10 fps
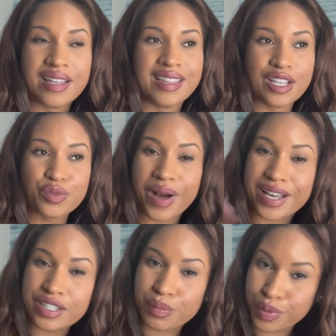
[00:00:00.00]
and that's why
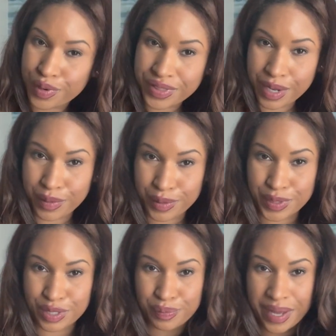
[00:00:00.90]
it's important that we
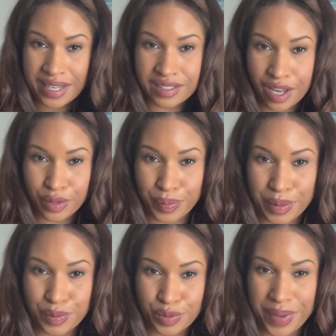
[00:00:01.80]
respect other
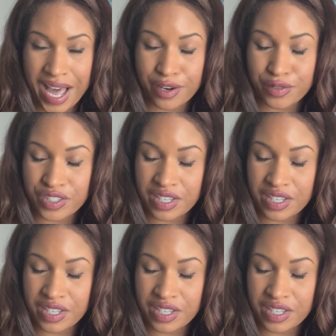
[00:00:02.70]
people's boundaries,